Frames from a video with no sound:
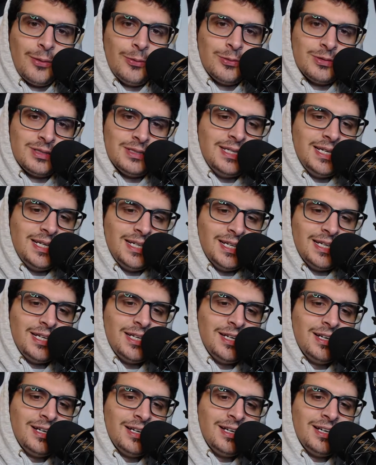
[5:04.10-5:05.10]
that was needed.
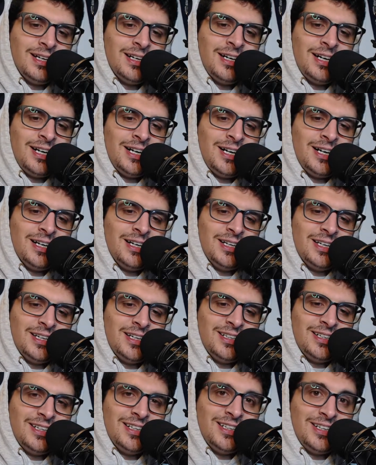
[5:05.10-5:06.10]

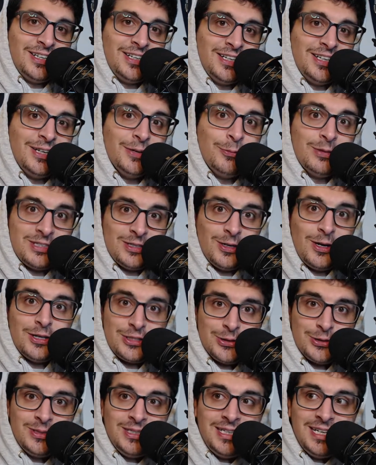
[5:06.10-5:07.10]
And it was
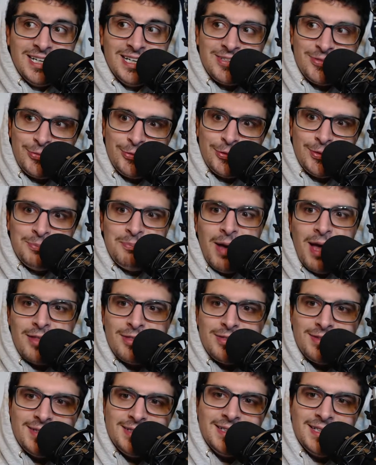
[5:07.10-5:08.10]
also needed for
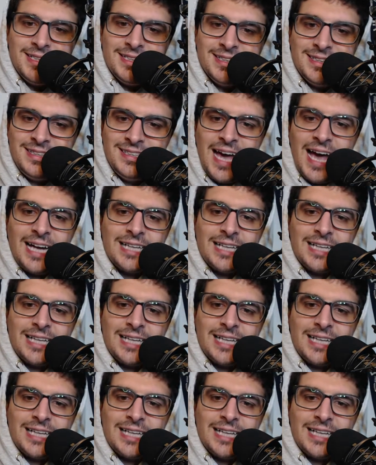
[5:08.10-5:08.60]
Beth and the